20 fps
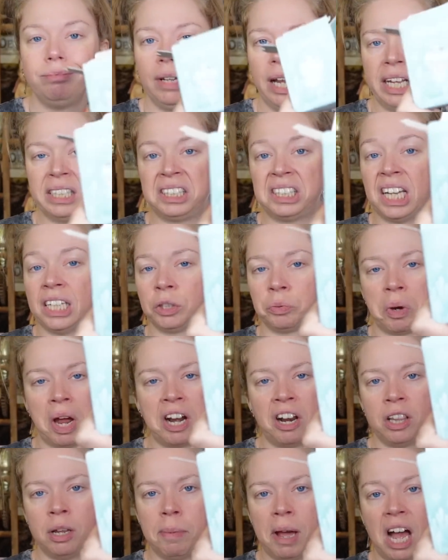it says
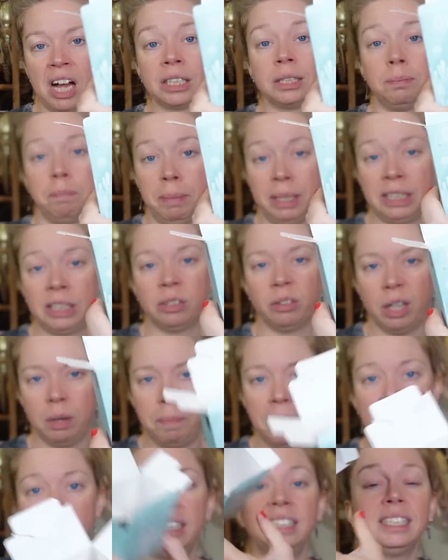right on the box, mystery
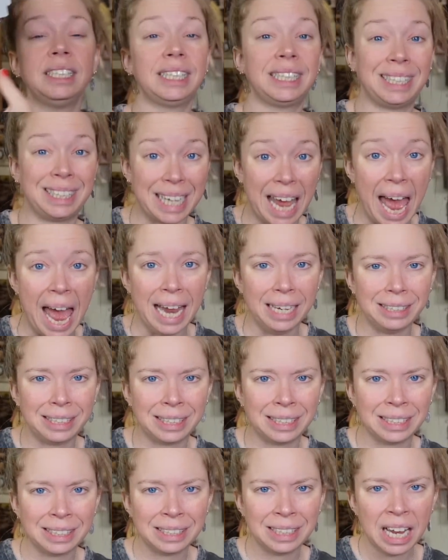pin
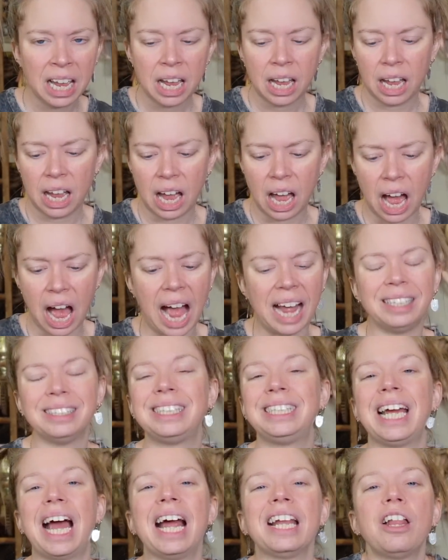set.
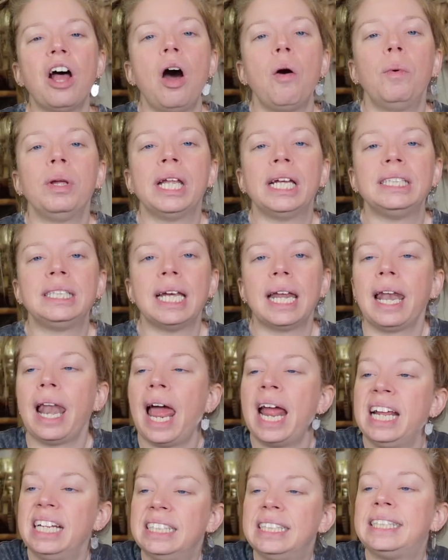I thought when they said
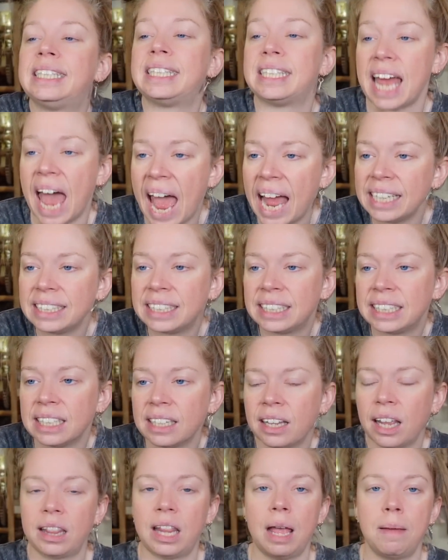like set
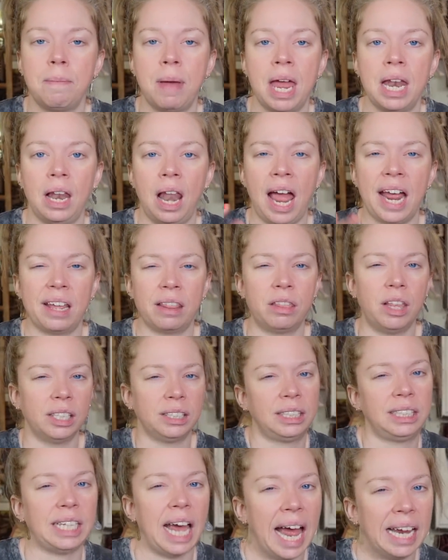that they meant like the
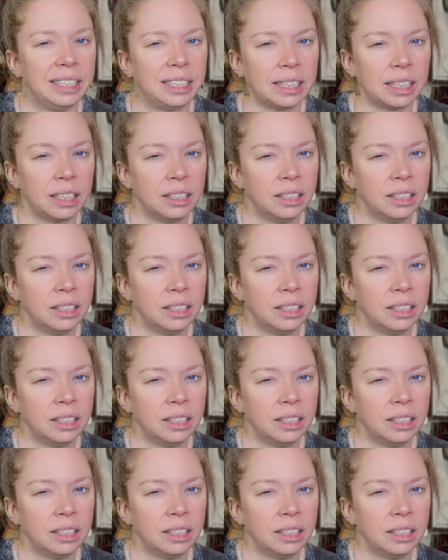set